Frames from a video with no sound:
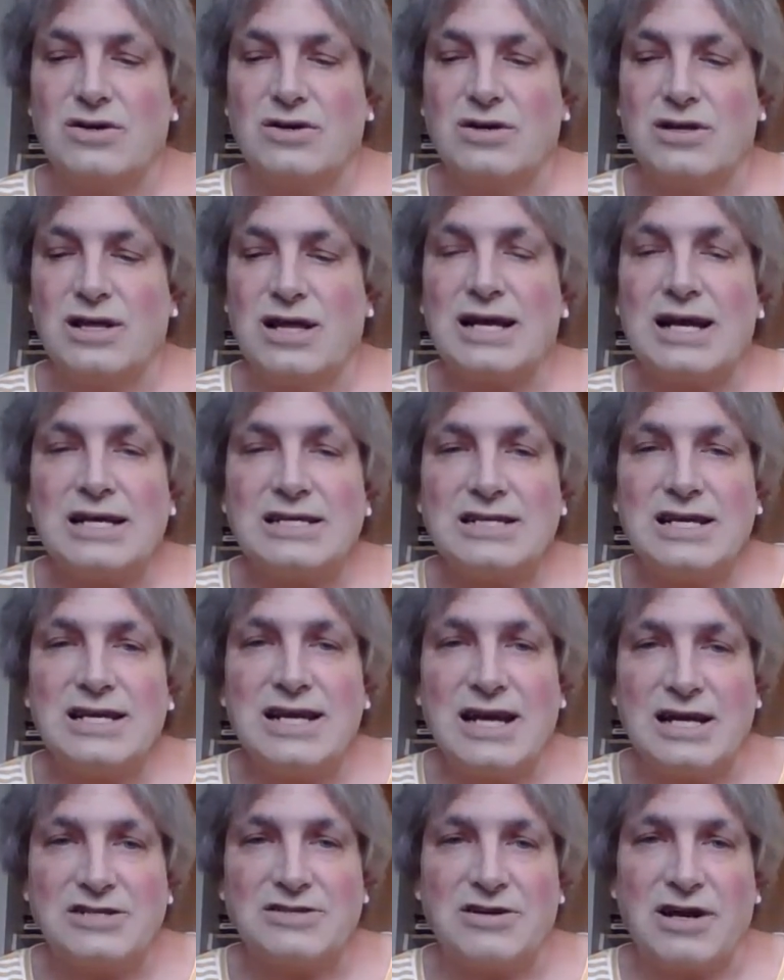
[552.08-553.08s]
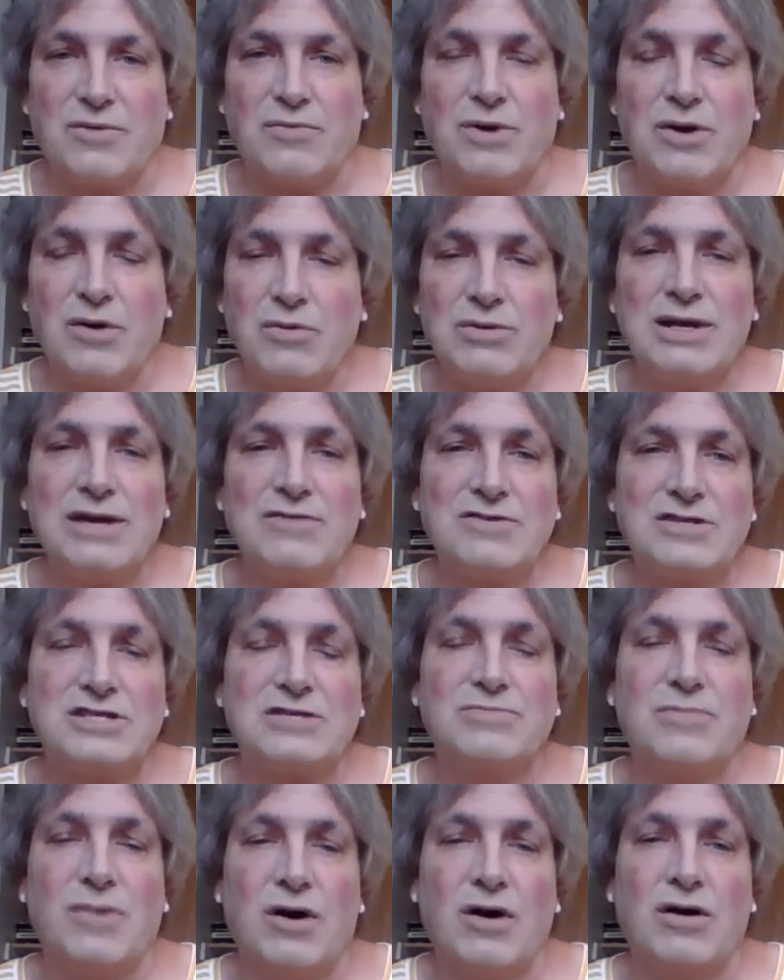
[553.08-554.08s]
like I said yesterday, we only have a
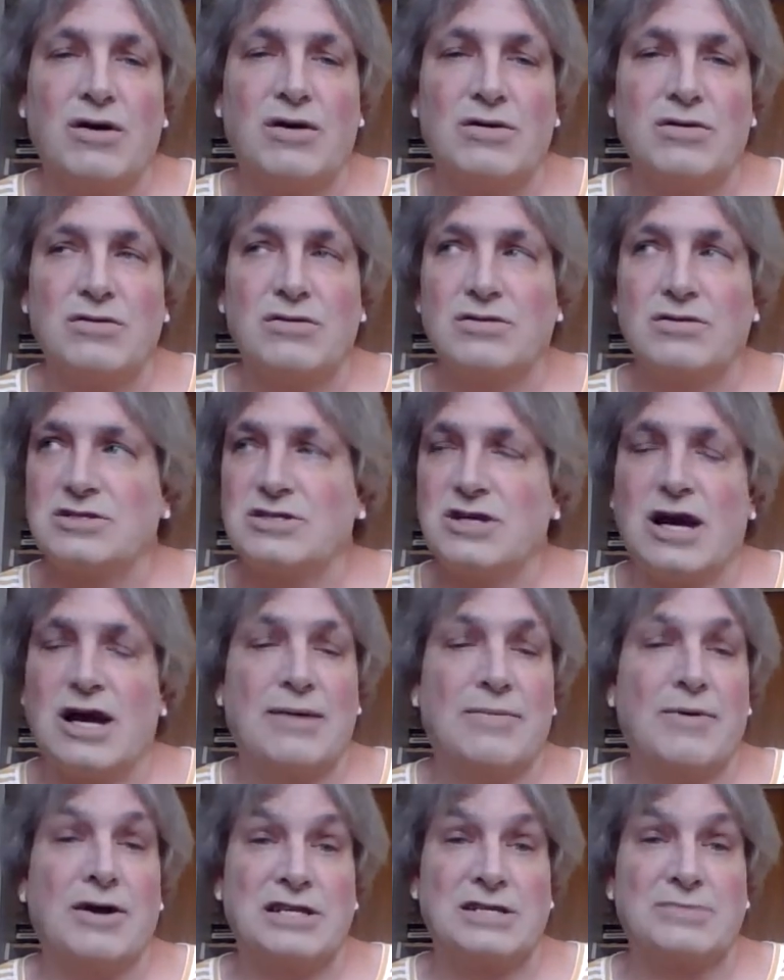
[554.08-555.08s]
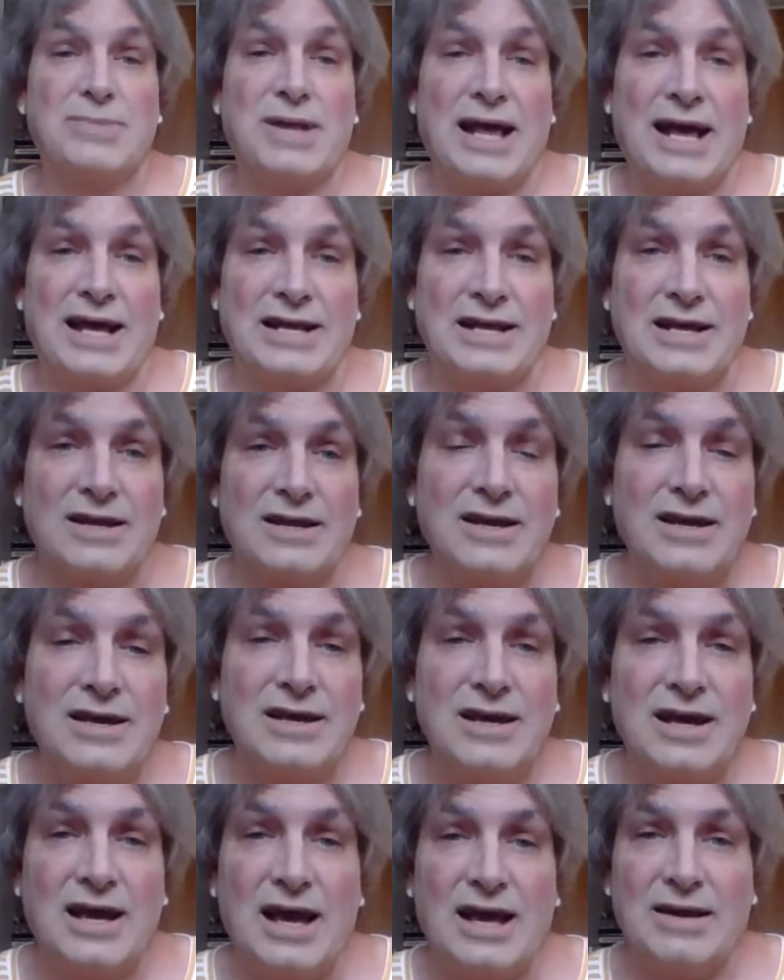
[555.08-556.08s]
small time on this planet,
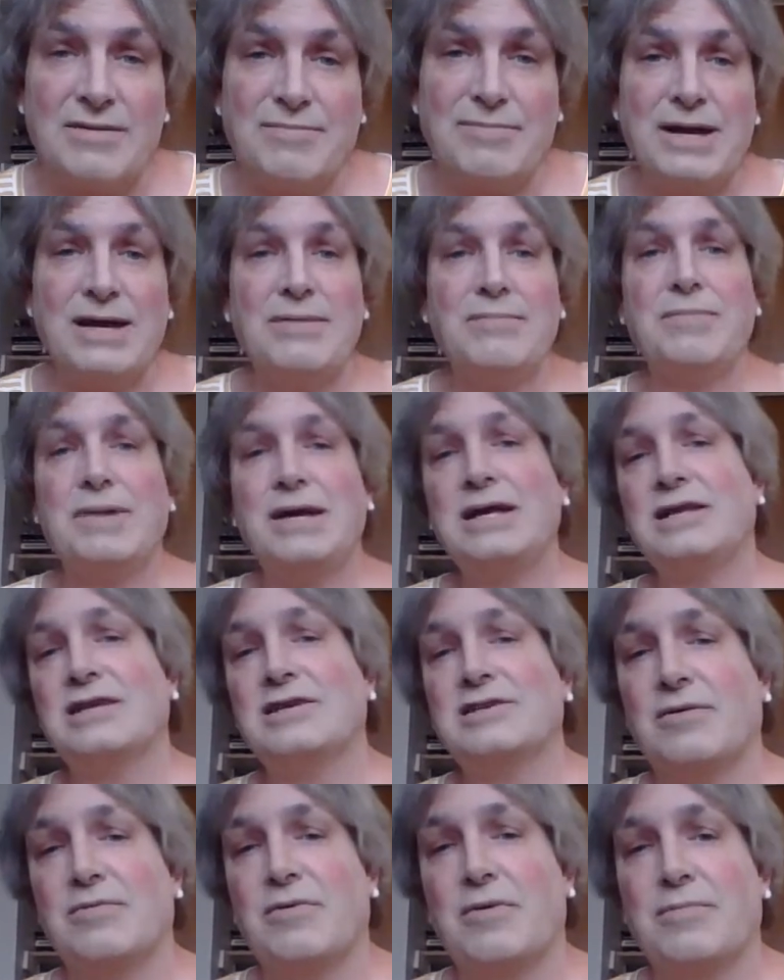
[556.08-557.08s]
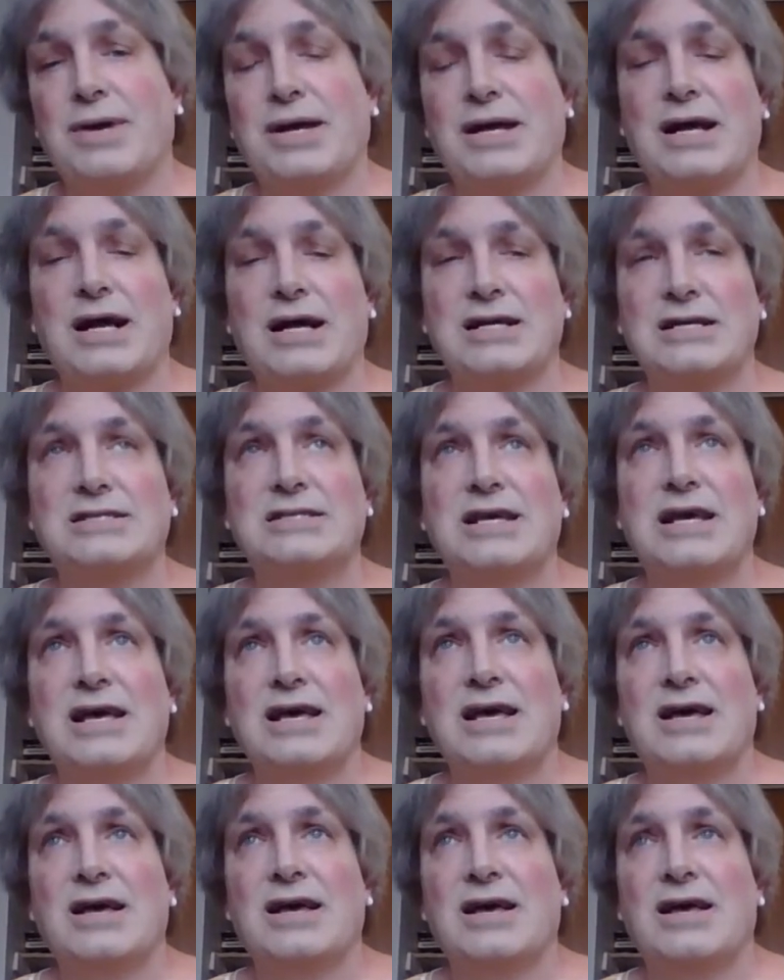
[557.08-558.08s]
and being mean to someone because
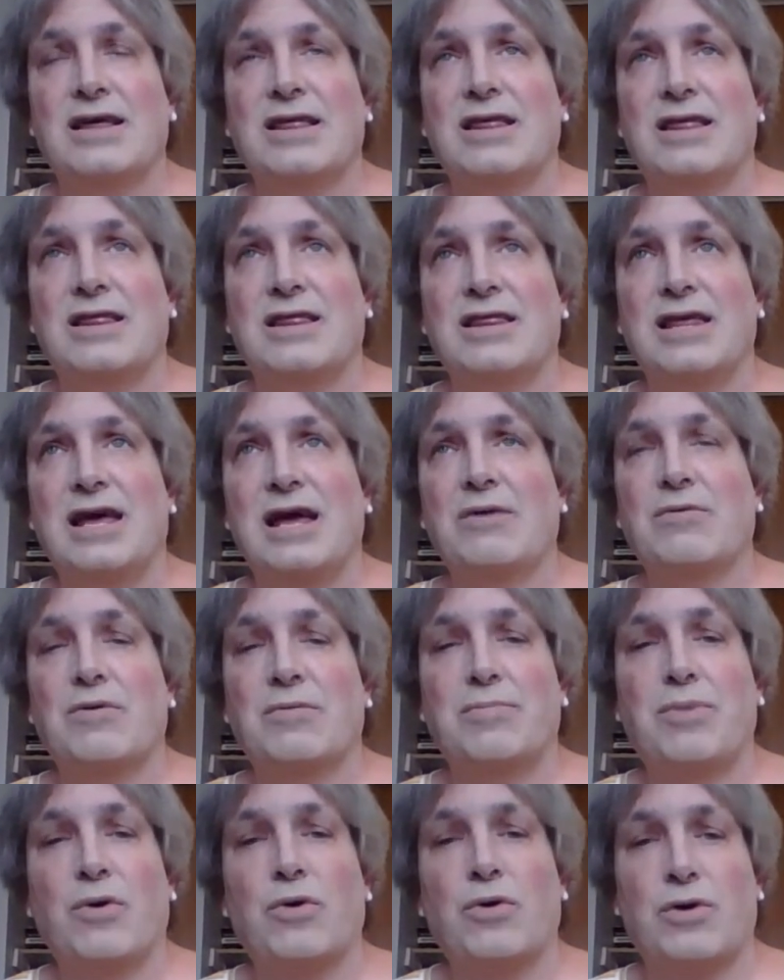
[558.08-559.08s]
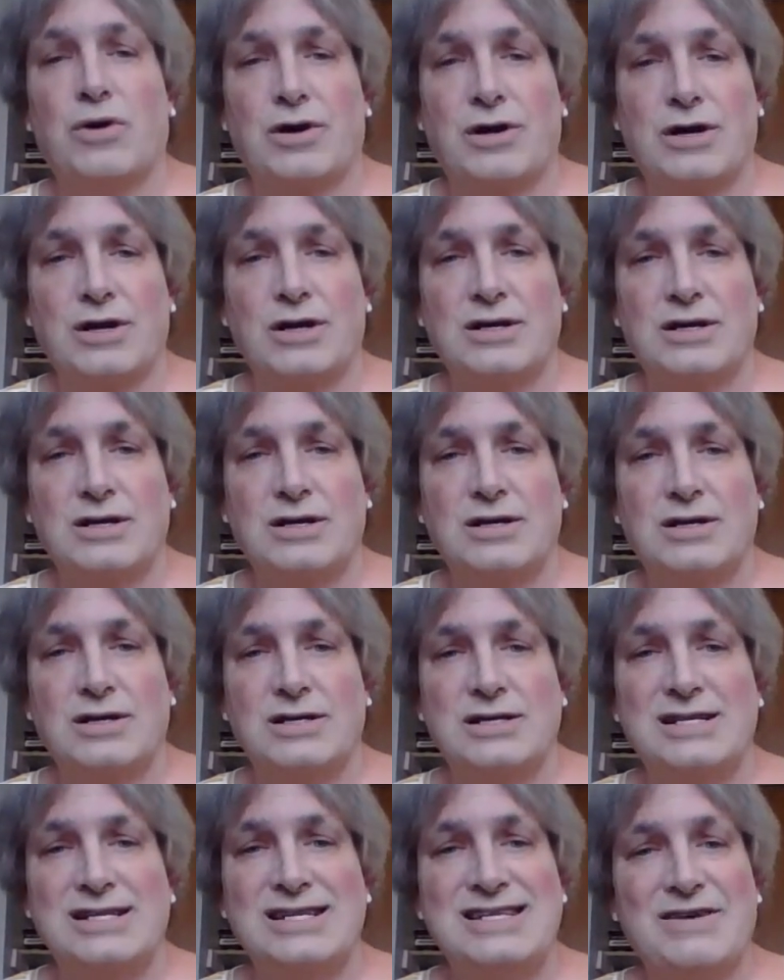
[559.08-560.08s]
they were born
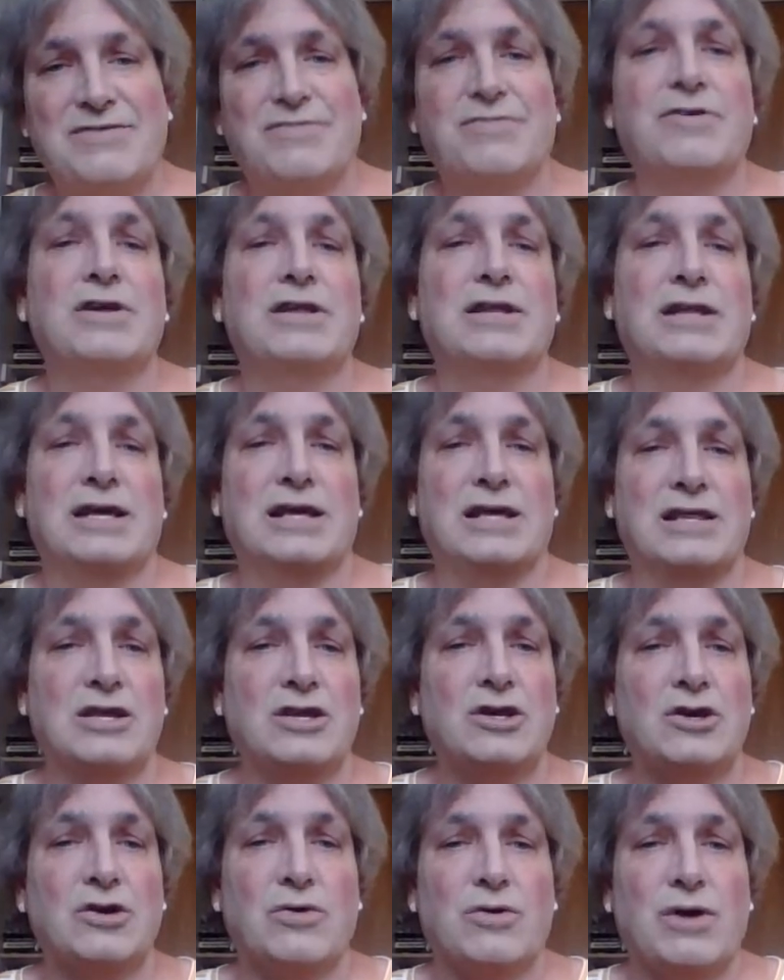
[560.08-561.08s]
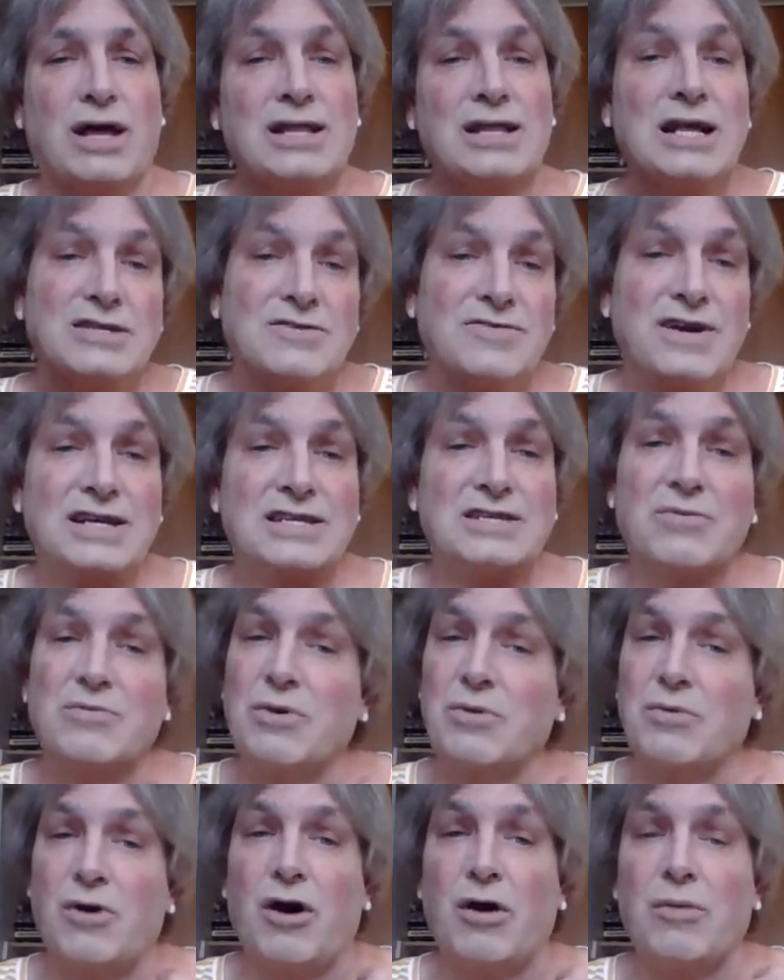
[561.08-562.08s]
differently than you, and let's face it, we
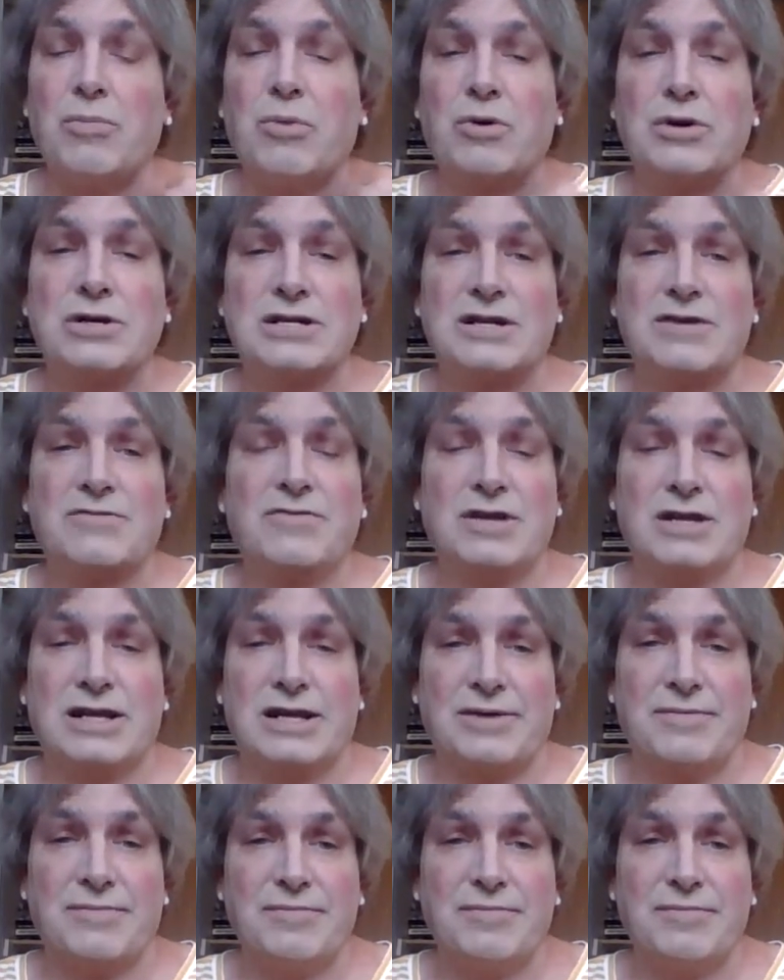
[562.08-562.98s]
were all born differently,